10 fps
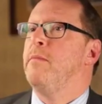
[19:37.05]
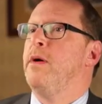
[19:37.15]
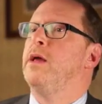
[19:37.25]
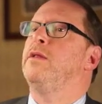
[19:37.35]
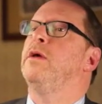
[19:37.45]

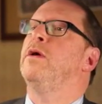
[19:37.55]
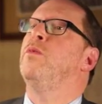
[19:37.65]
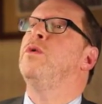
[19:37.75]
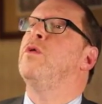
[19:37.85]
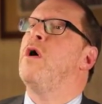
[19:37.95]
but
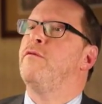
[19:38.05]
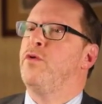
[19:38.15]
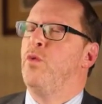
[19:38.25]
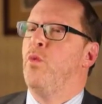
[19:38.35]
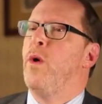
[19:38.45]
will
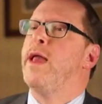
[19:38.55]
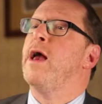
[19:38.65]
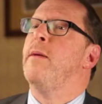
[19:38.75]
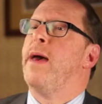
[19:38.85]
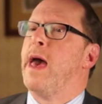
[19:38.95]
often wake
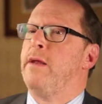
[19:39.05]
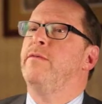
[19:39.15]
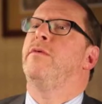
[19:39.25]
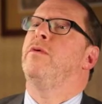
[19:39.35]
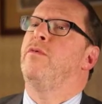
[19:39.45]
up out
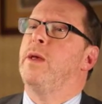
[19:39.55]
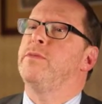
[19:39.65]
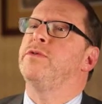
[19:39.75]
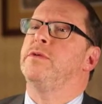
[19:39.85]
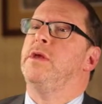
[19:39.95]
of REM
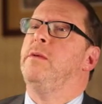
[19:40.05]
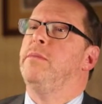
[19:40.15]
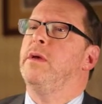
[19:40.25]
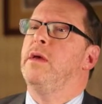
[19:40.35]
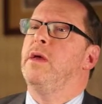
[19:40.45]
sleep.